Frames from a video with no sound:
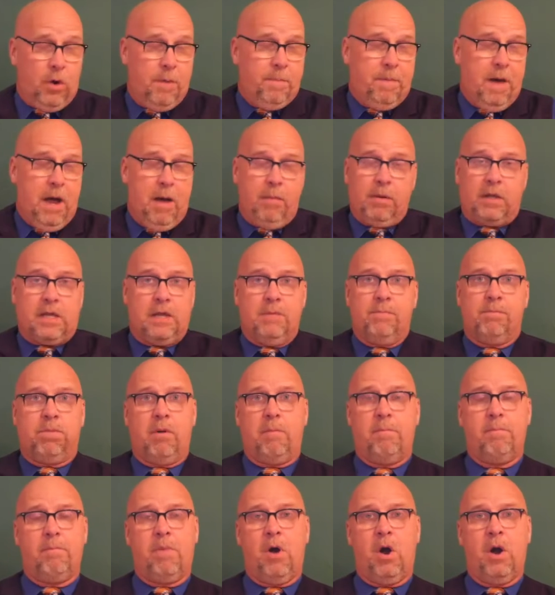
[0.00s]
The
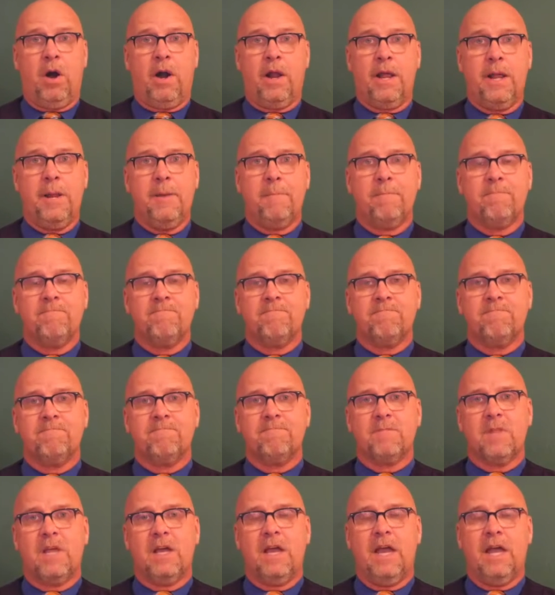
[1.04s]
Republican Party
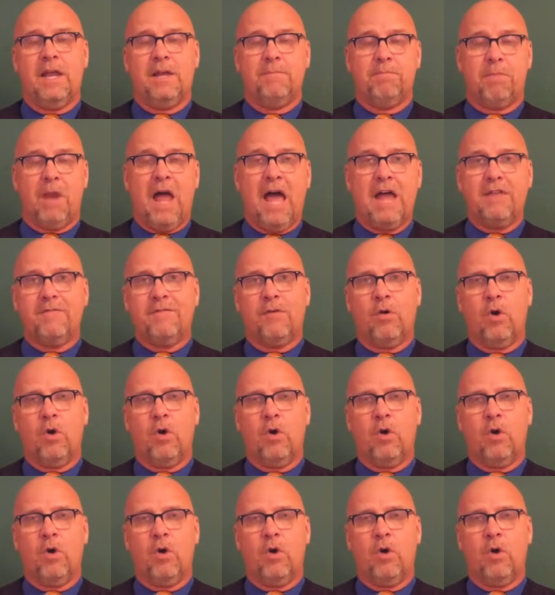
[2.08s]
and